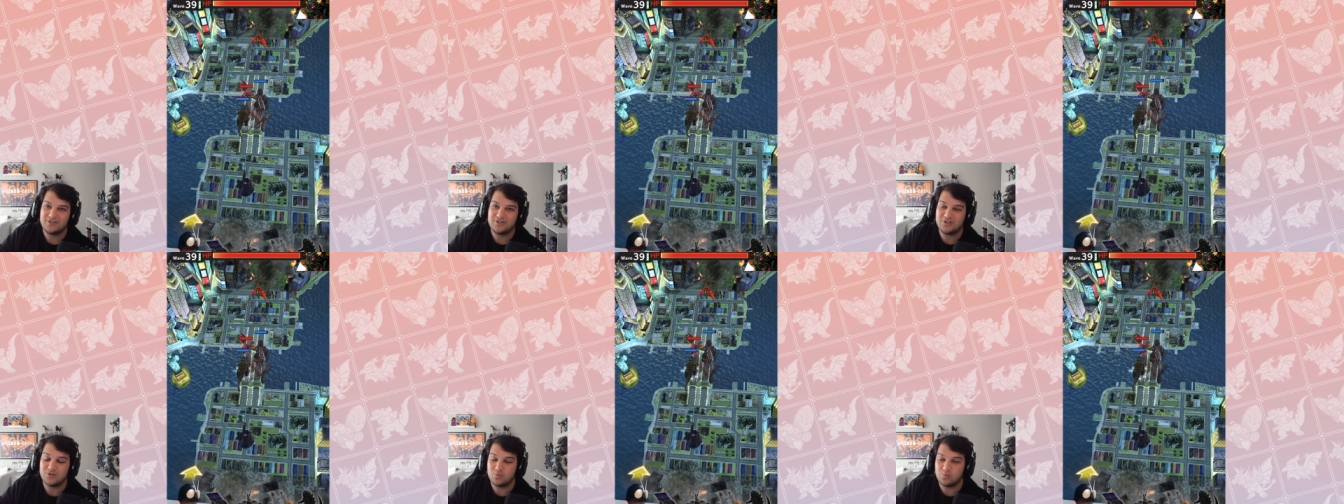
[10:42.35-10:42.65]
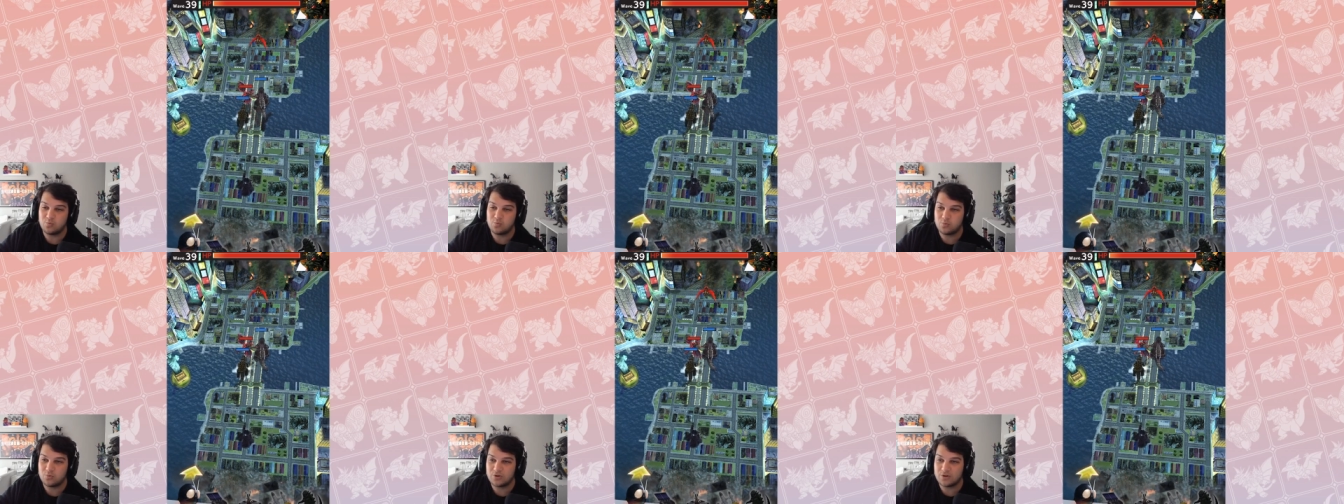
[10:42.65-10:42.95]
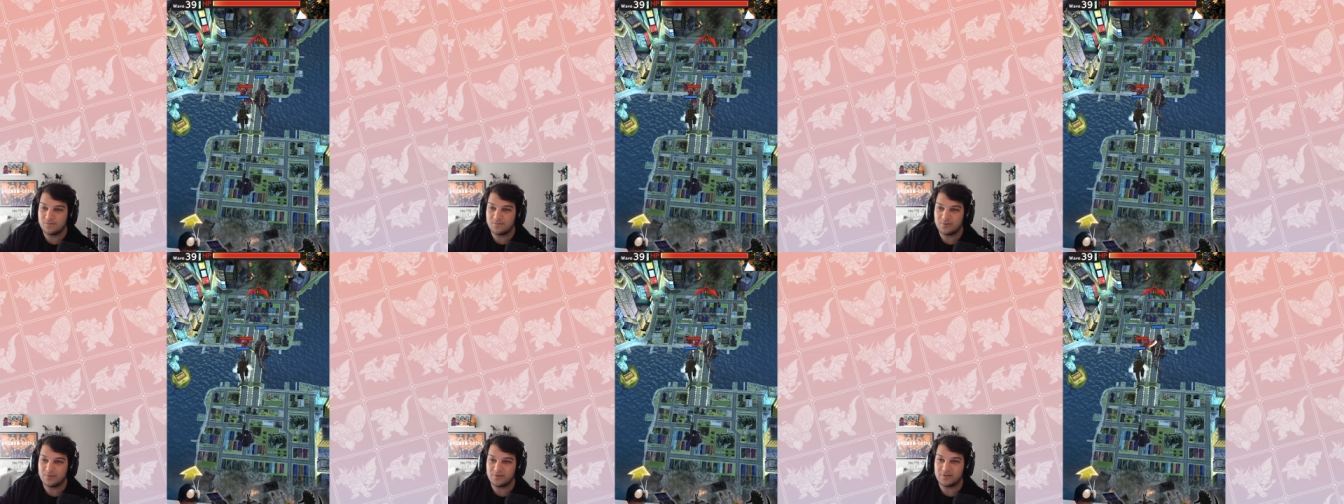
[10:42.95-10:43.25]
to
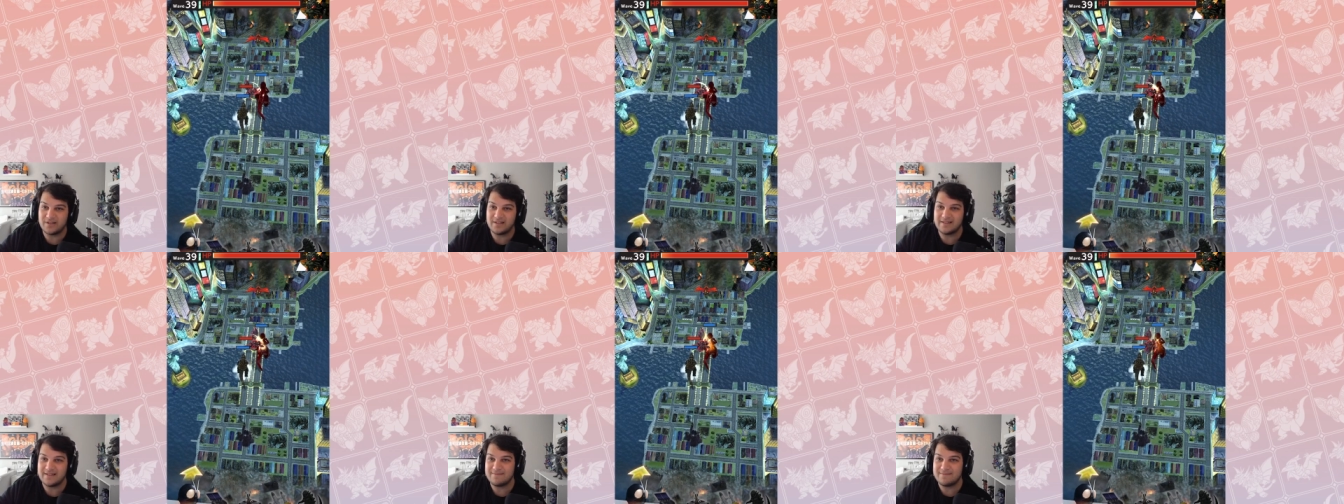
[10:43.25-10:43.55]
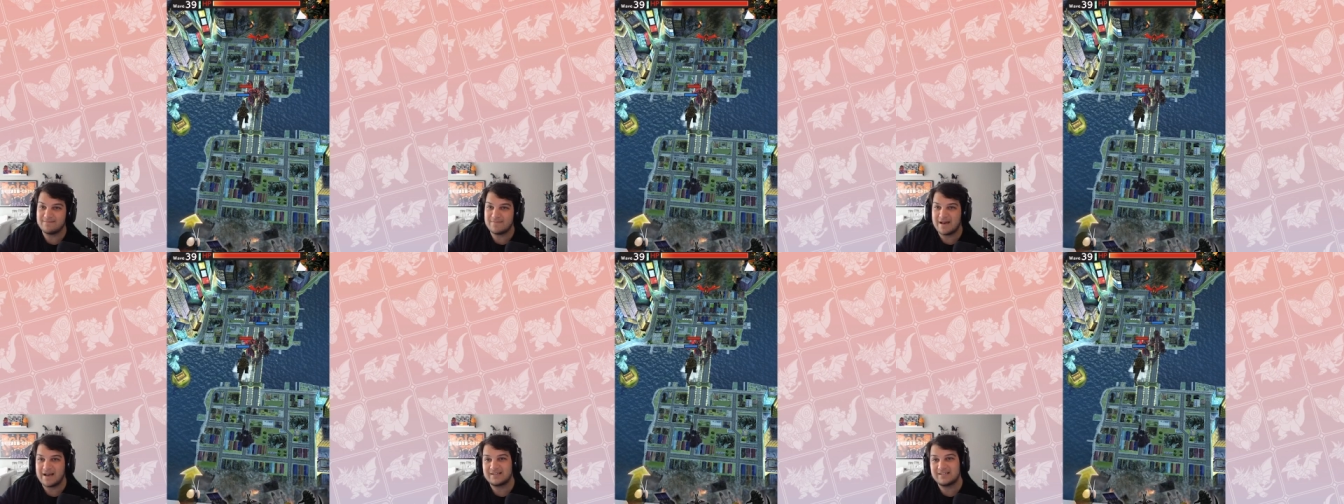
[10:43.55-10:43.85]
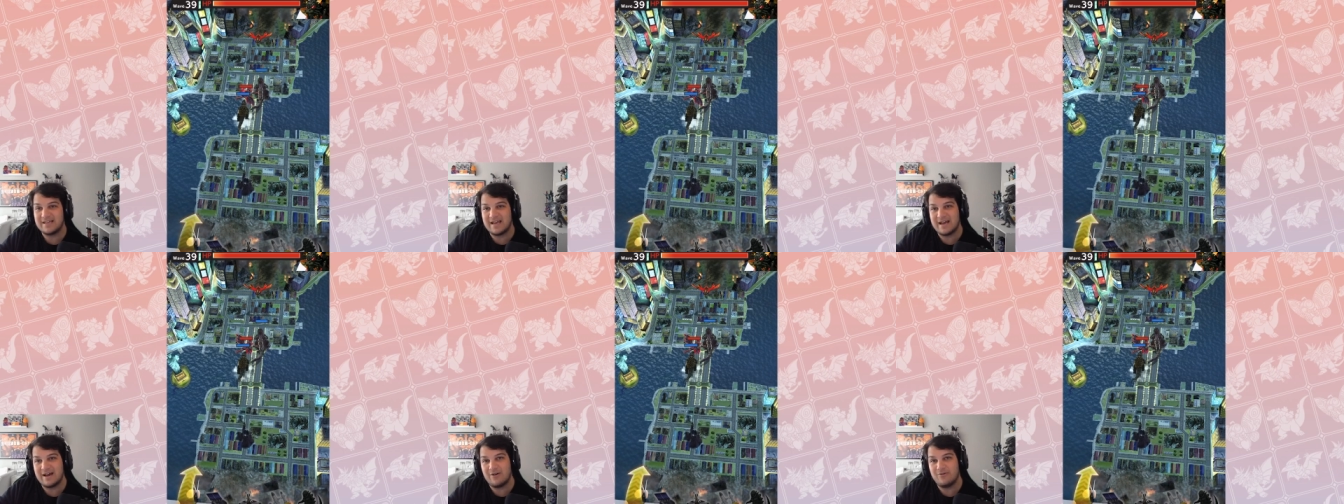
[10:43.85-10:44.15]
completely
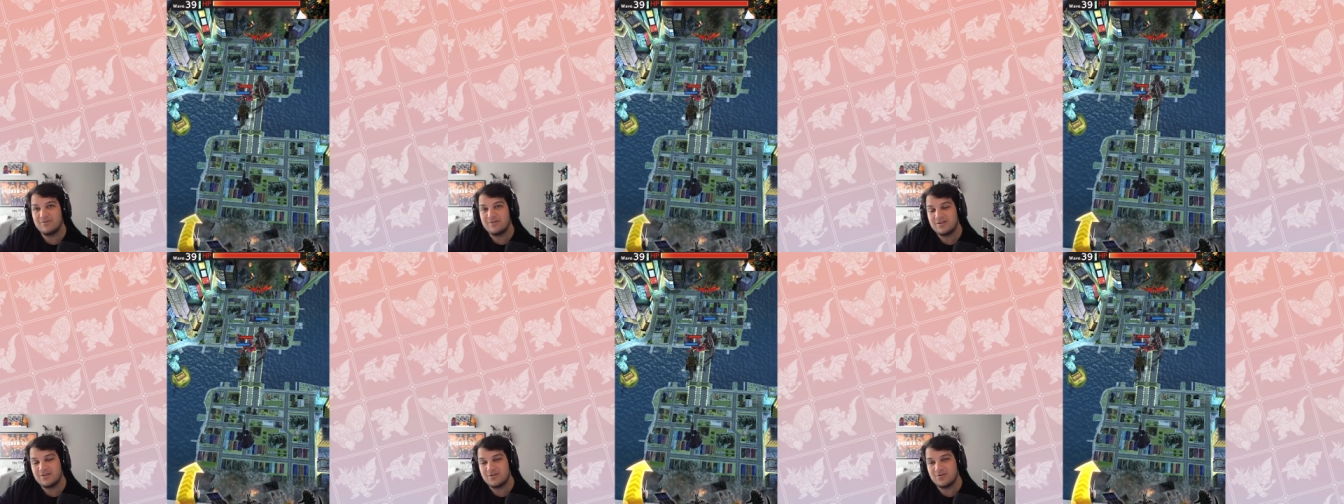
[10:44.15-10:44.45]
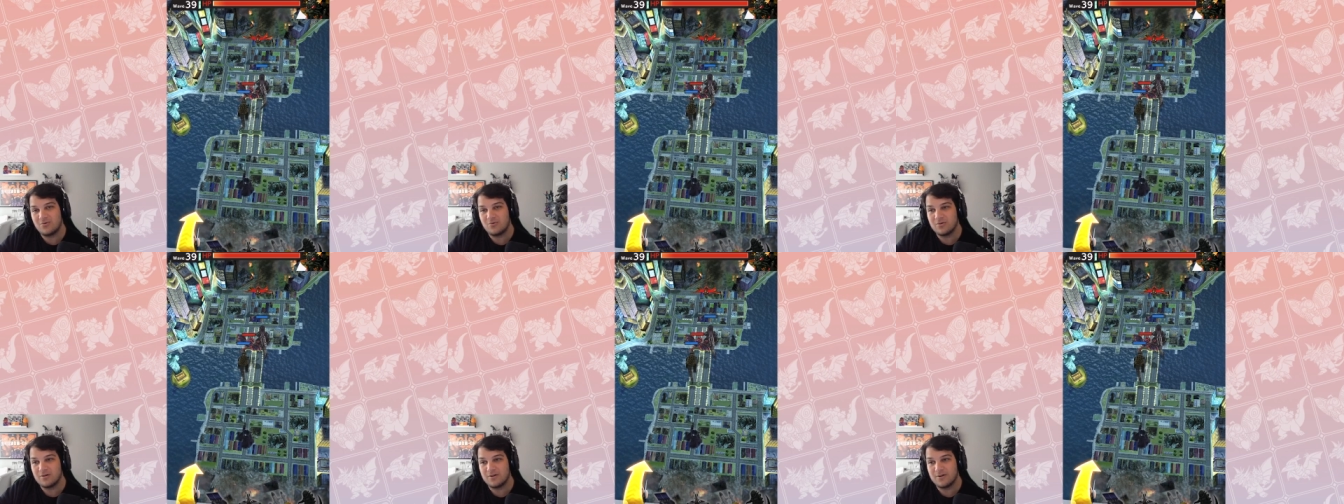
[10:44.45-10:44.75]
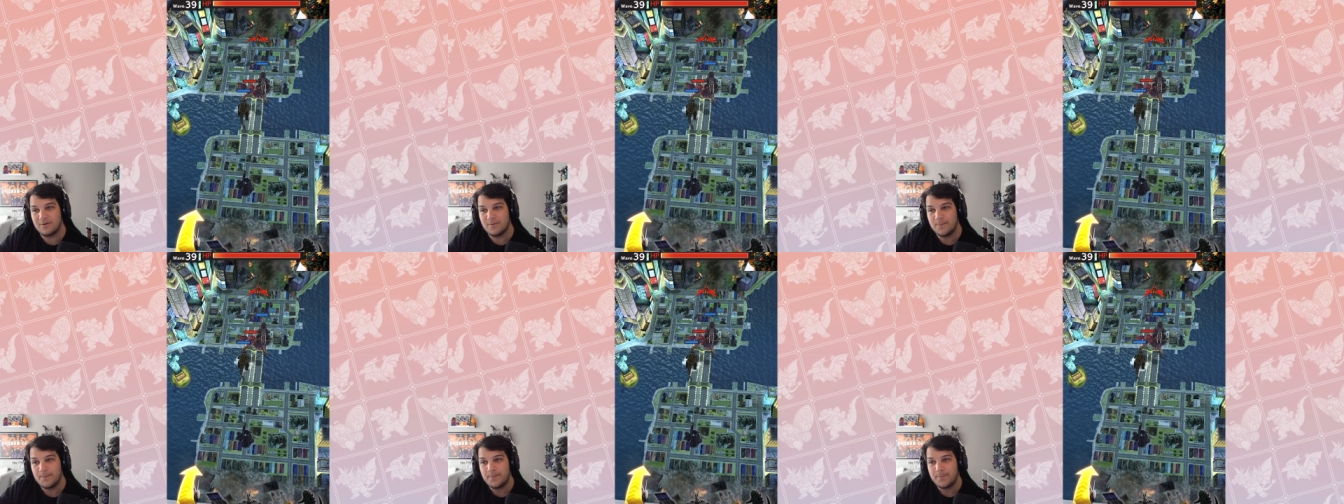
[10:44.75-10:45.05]
max out
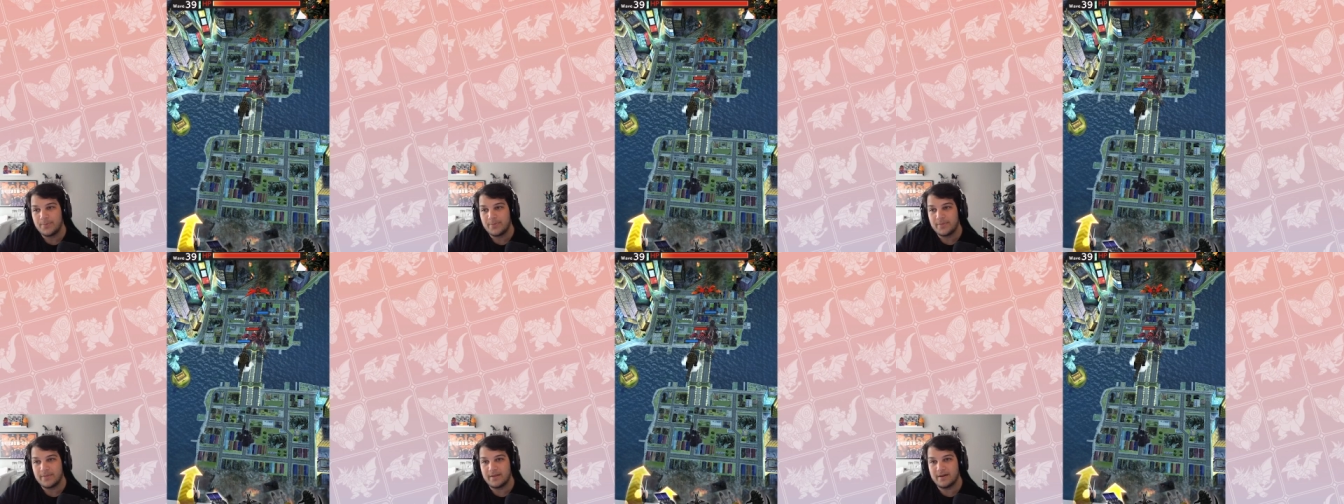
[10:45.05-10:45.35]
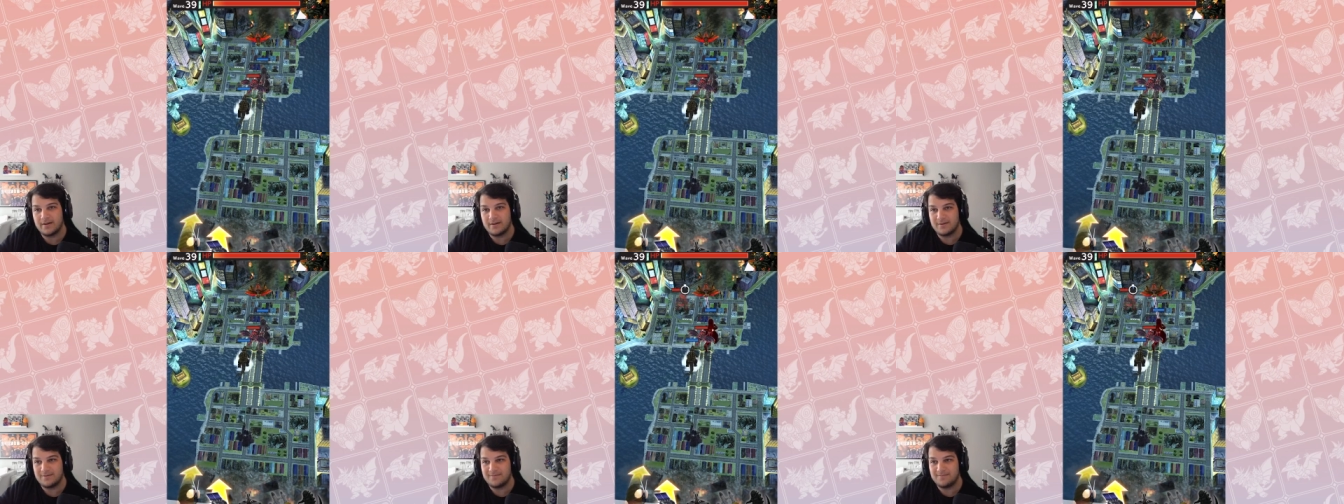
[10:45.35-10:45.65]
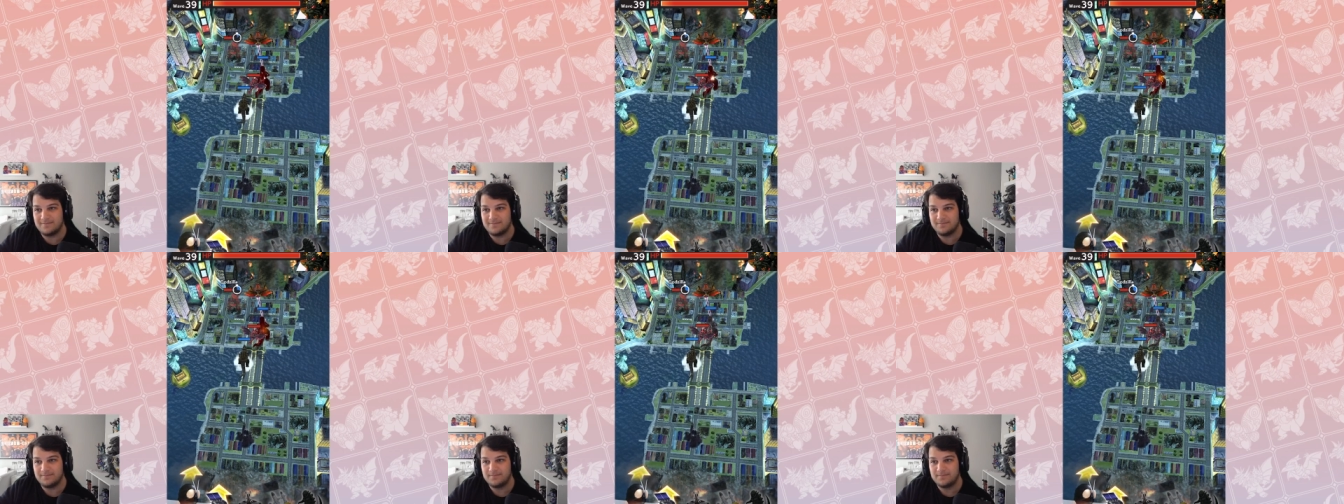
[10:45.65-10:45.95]
your
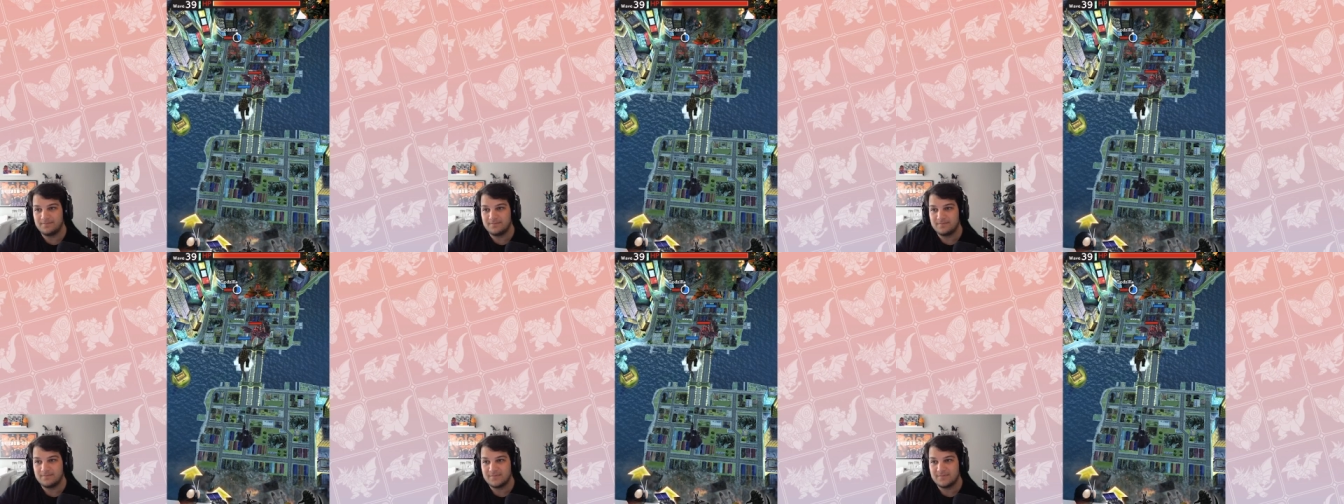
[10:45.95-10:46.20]
um,